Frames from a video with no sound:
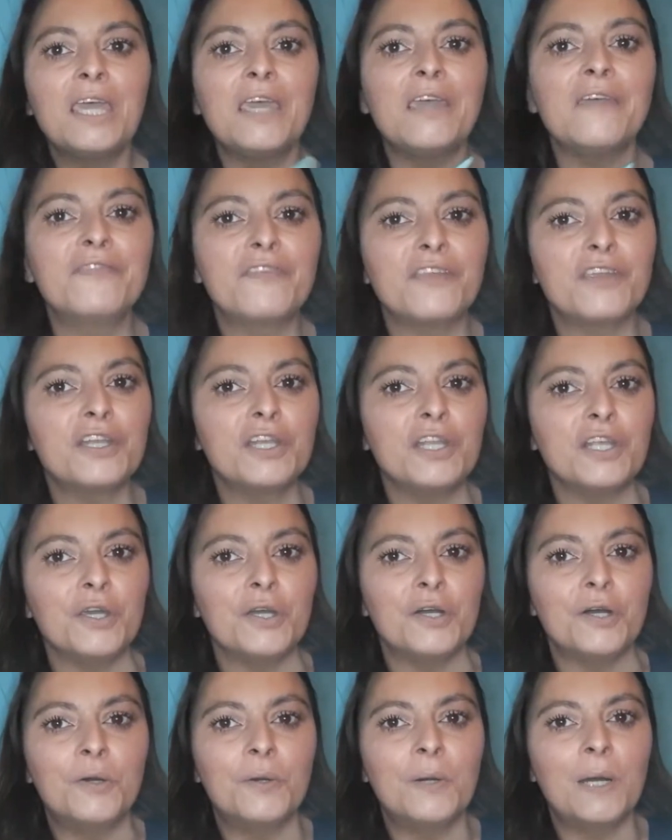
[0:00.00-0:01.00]
If you're
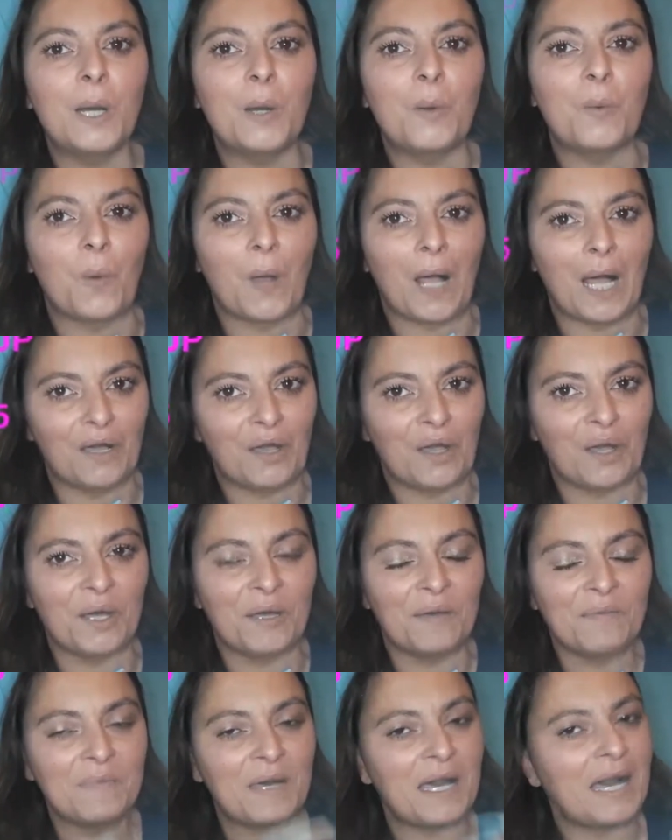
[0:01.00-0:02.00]
new,
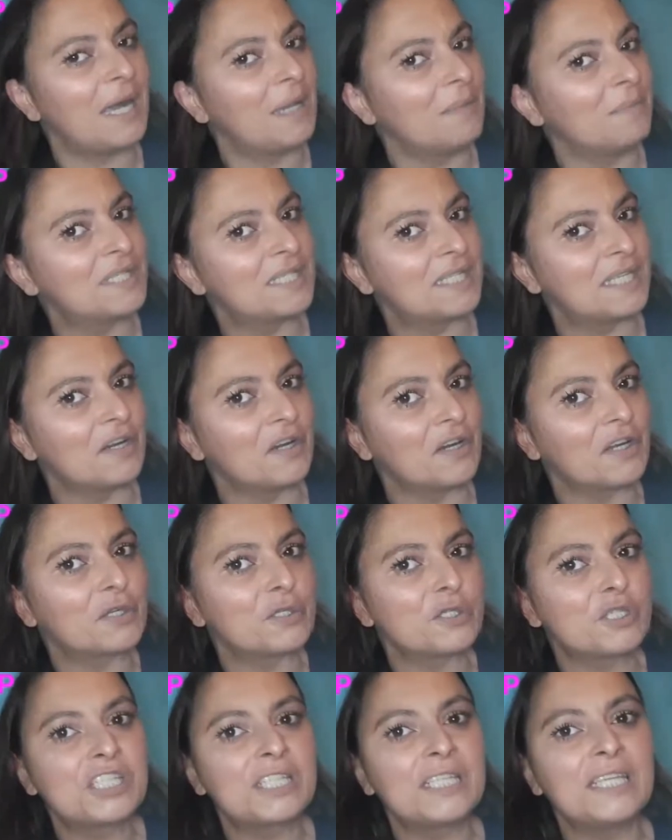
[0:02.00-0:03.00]
welcome. I'm Sarah
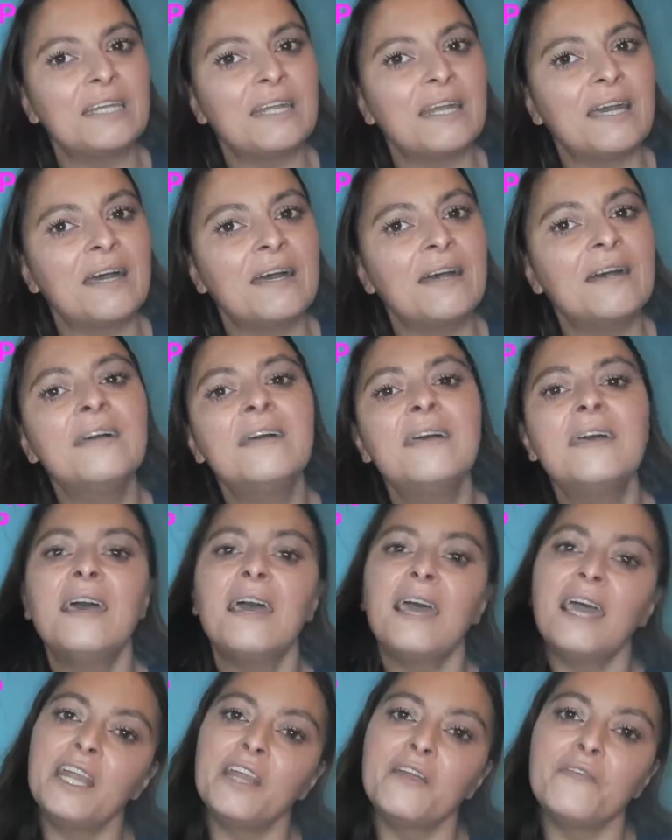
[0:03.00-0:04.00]
Christina,
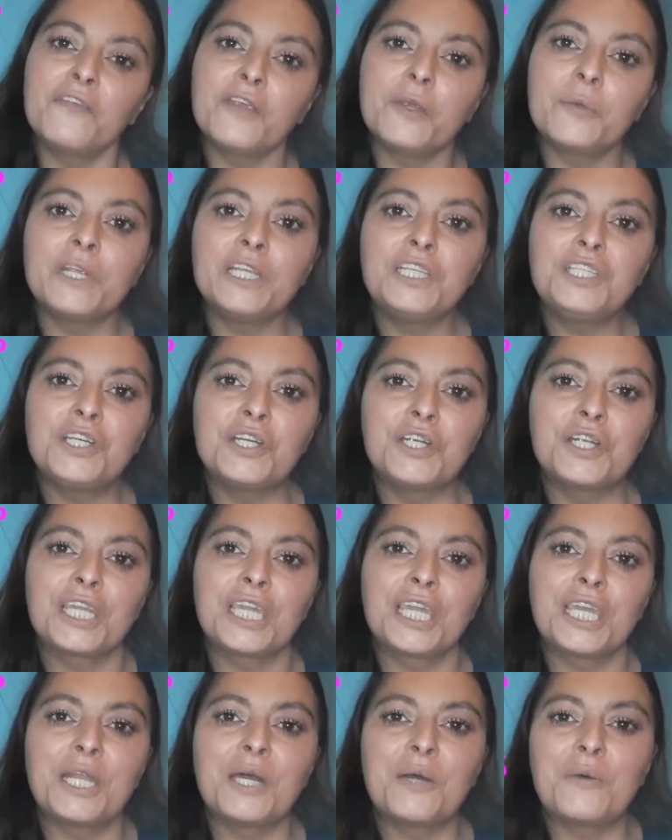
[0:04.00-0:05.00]
and if you're
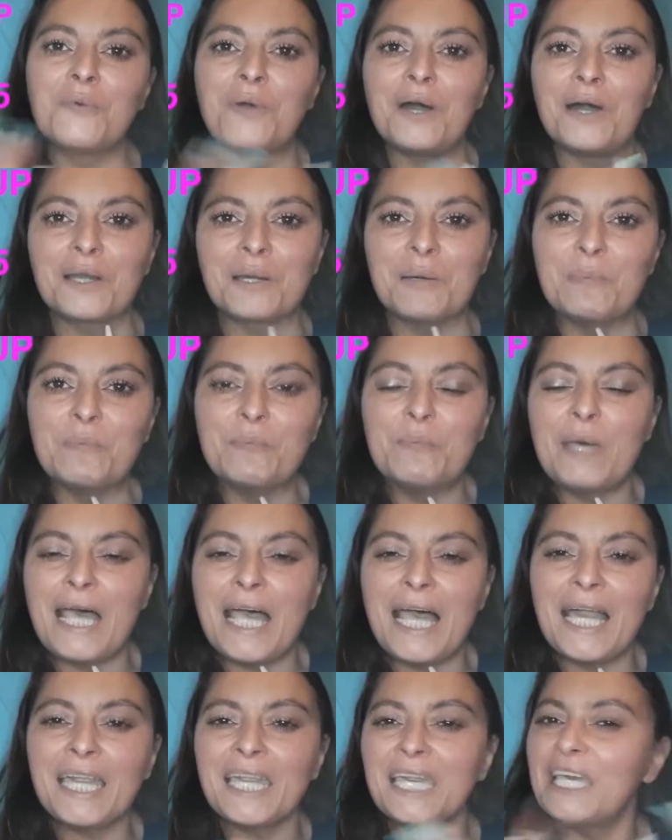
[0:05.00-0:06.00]
returning, welcome
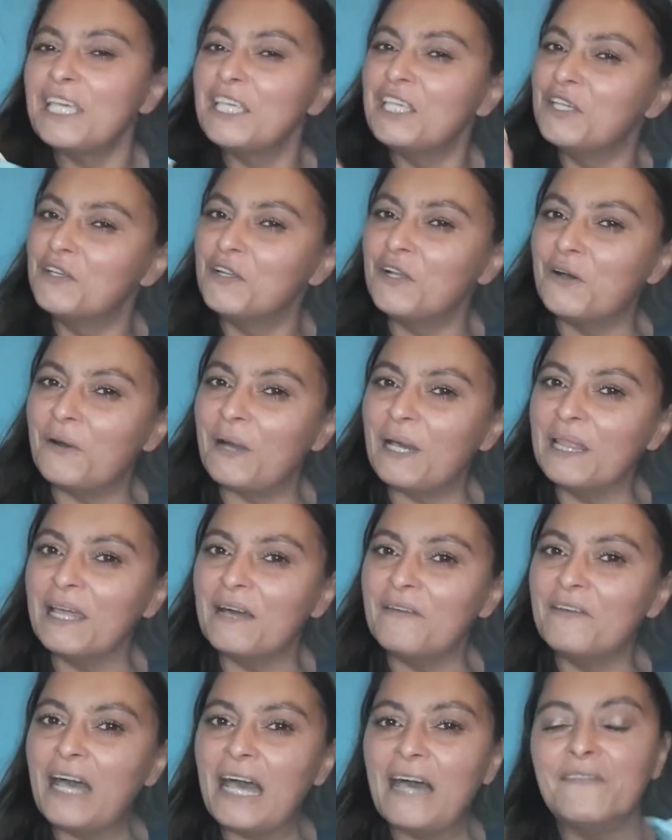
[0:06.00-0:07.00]
back. You know I
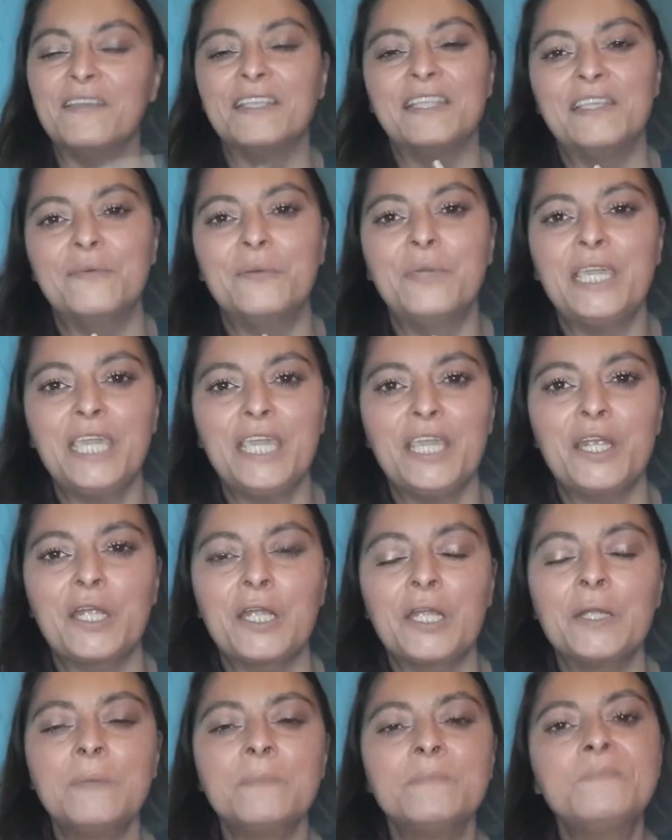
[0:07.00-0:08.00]
love having you
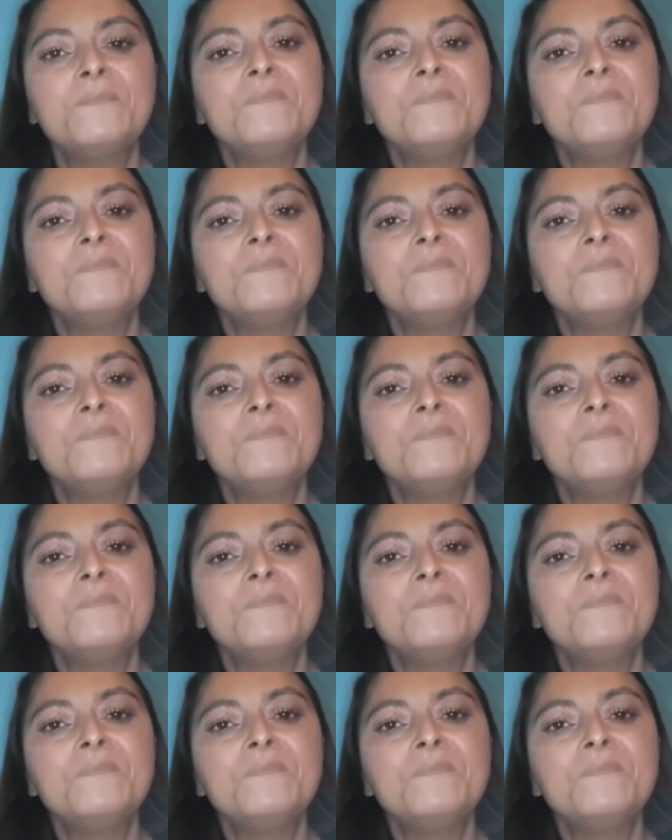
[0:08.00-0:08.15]
here.